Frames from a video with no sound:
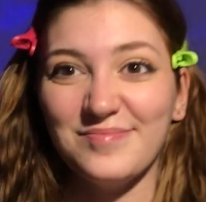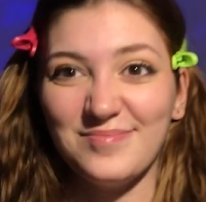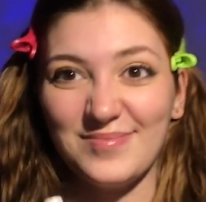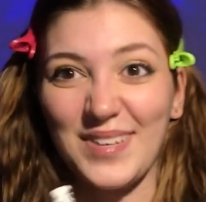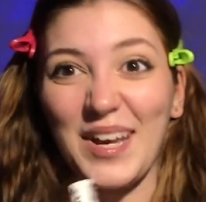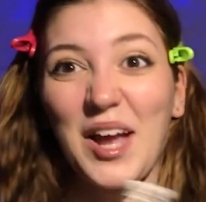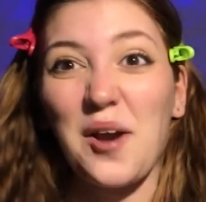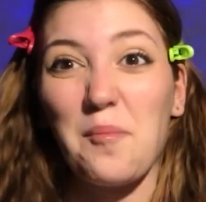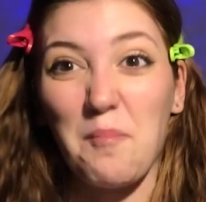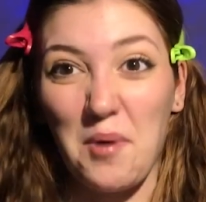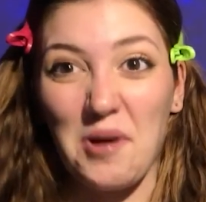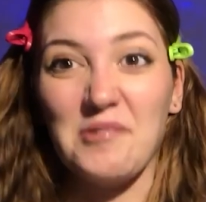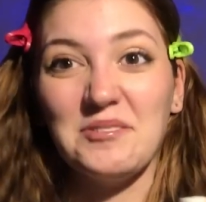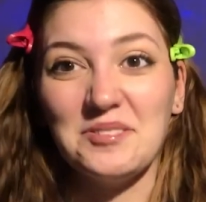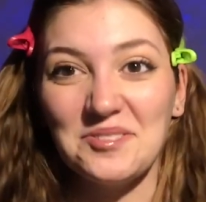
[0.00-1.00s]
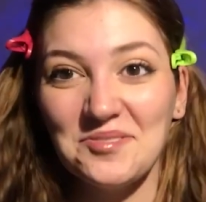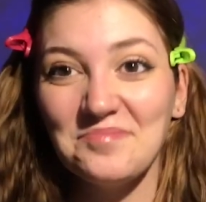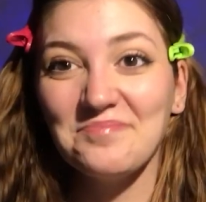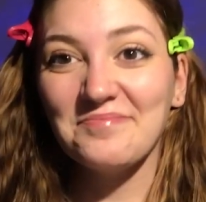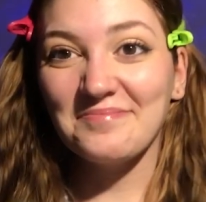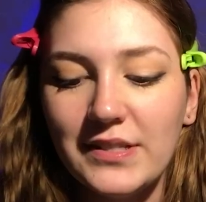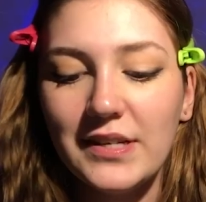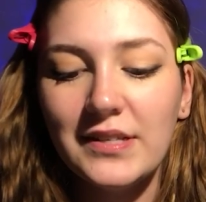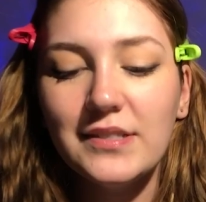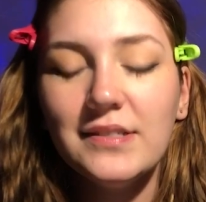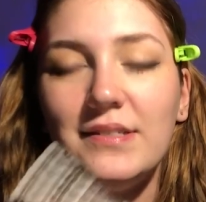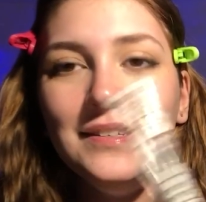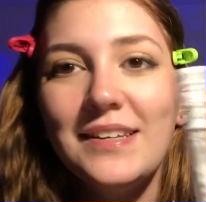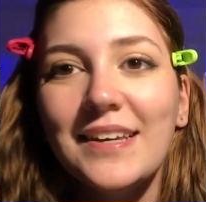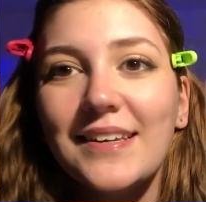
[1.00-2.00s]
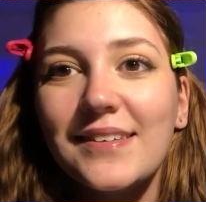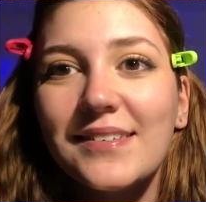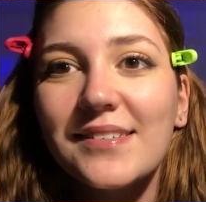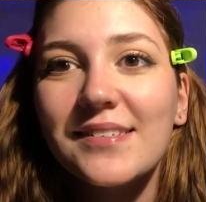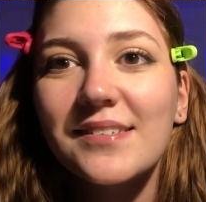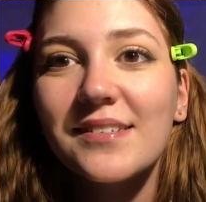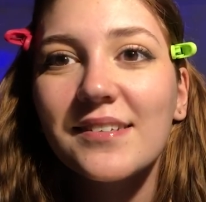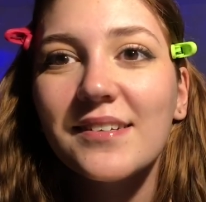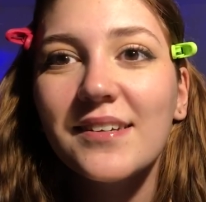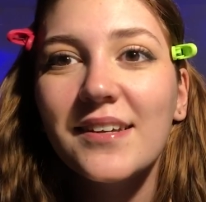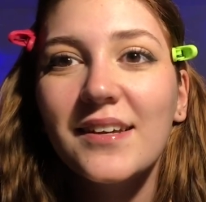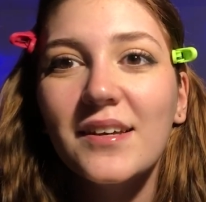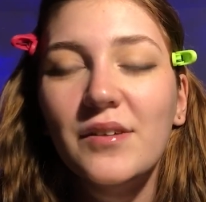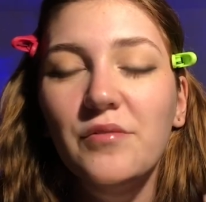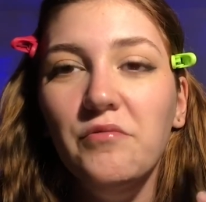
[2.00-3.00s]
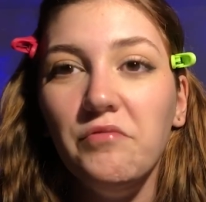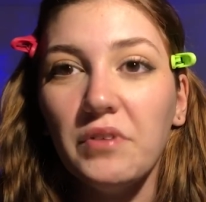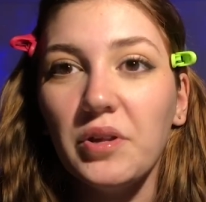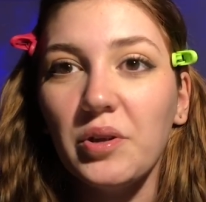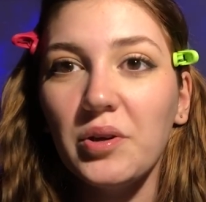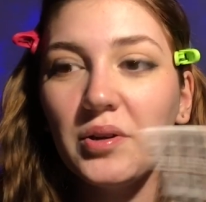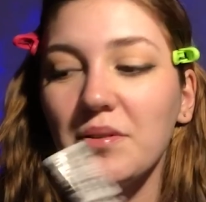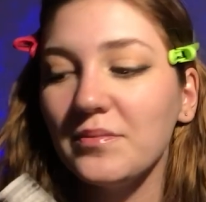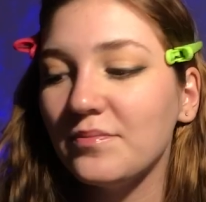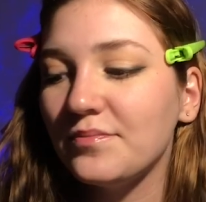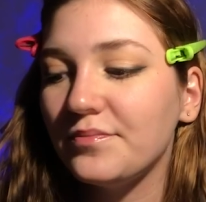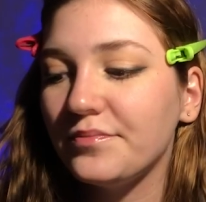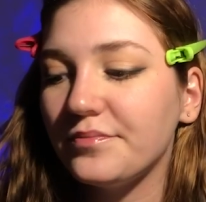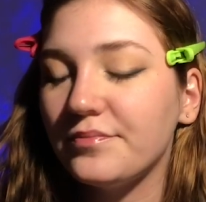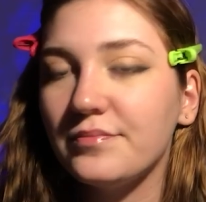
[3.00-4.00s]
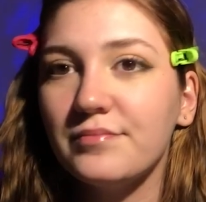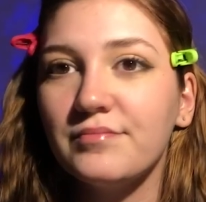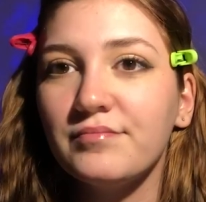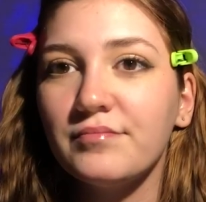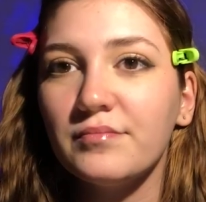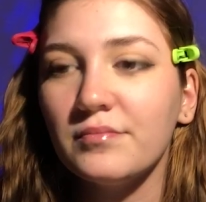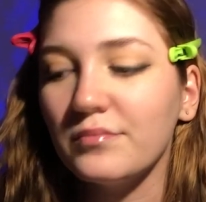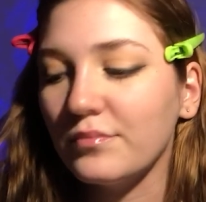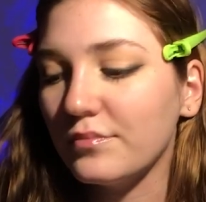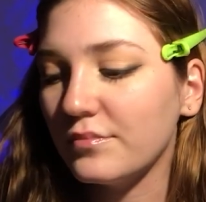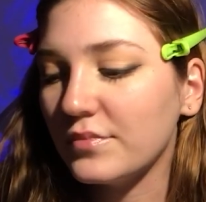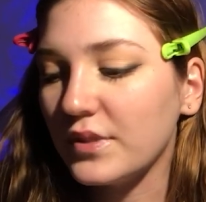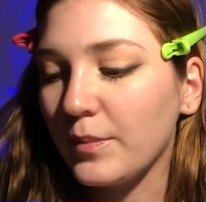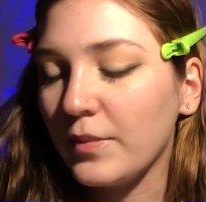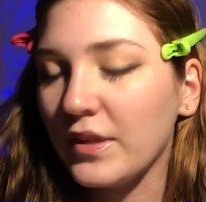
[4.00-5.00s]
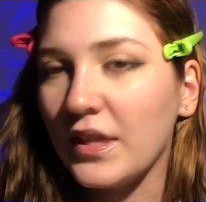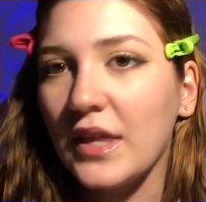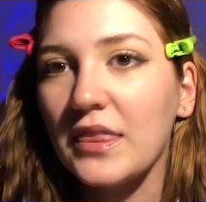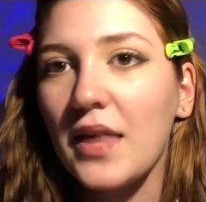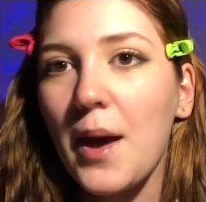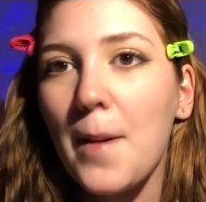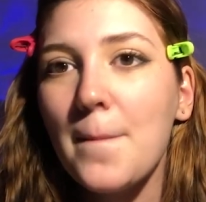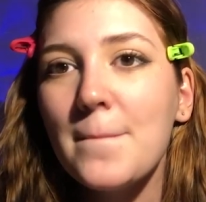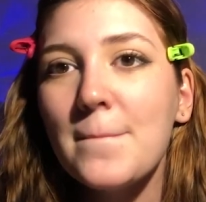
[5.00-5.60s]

That kind of burns. It's NYX filler, something like that.